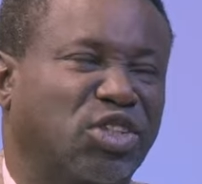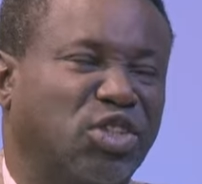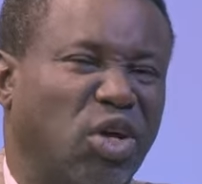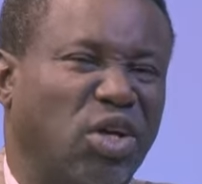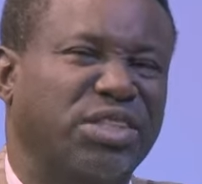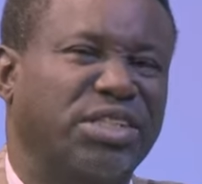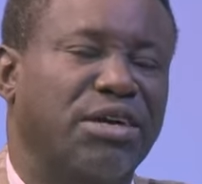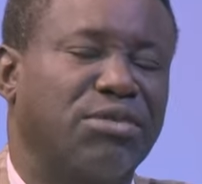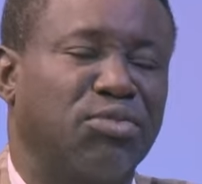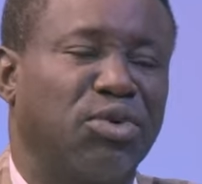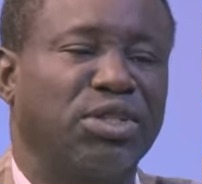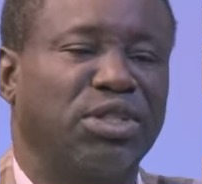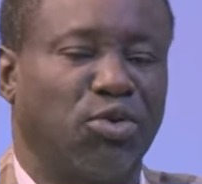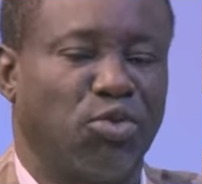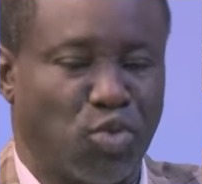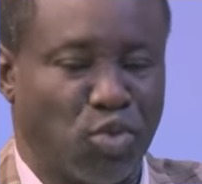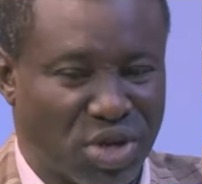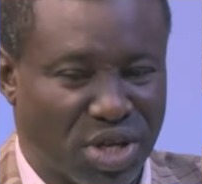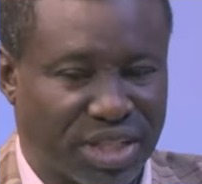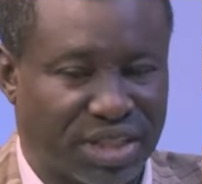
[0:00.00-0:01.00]
not everybody
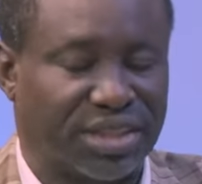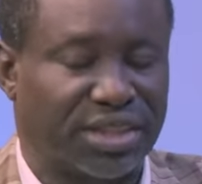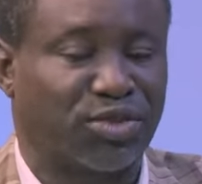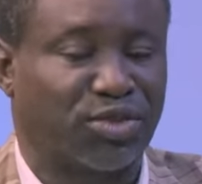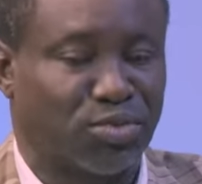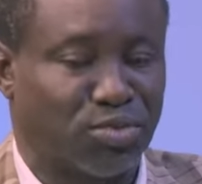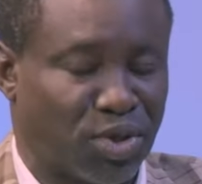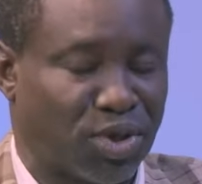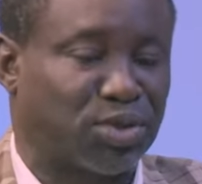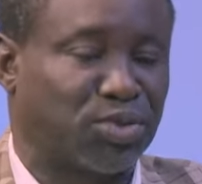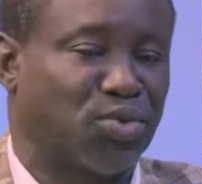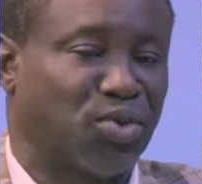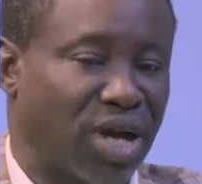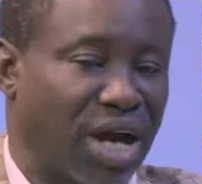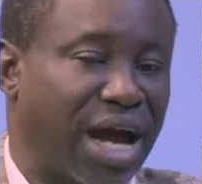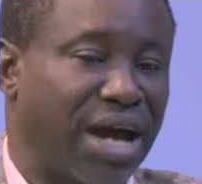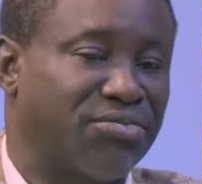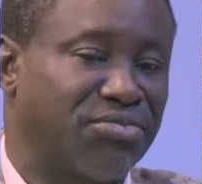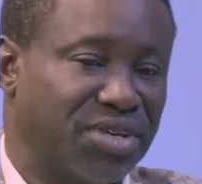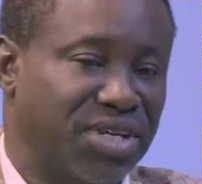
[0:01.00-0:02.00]
who eats it too much will
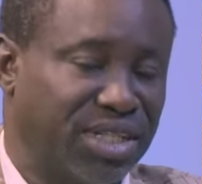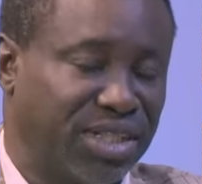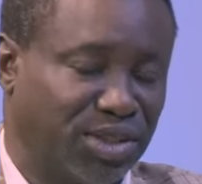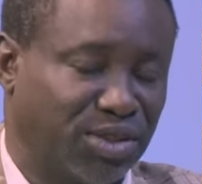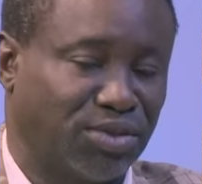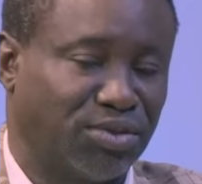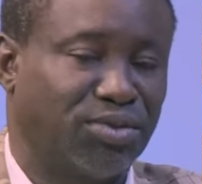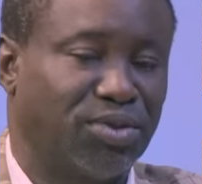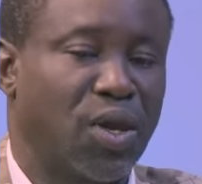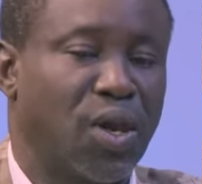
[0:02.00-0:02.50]
have issue,